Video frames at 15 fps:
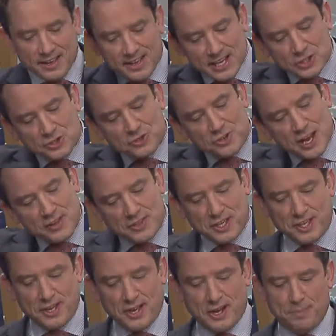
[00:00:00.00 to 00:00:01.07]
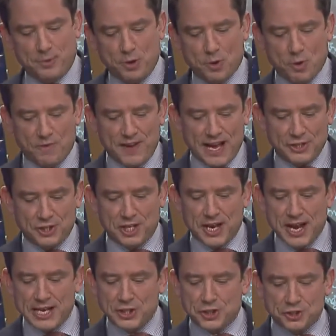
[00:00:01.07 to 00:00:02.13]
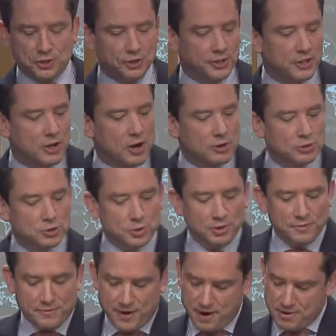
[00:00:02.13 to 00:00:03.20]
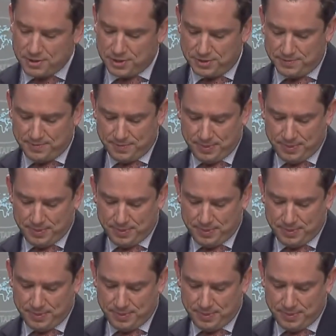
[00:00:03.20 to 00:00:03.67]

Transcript: Yesterday, the Bureau of Educational and Cultural Affairs